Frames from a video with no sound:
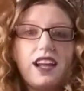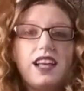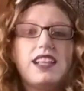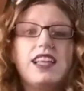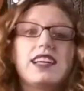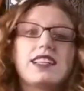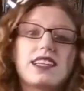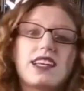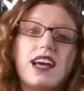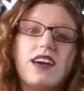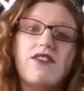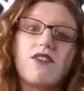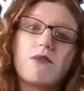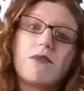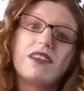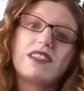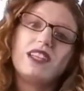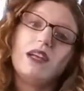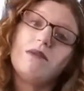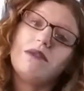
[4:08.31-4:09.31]
I like to cover up
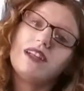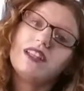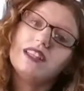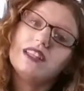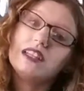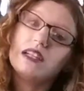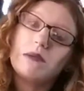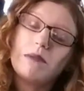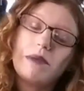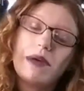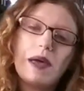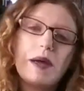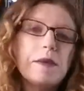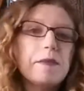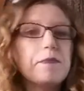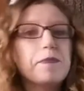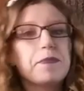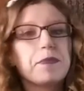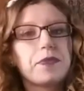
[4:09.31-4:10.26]
my stomach a little bit,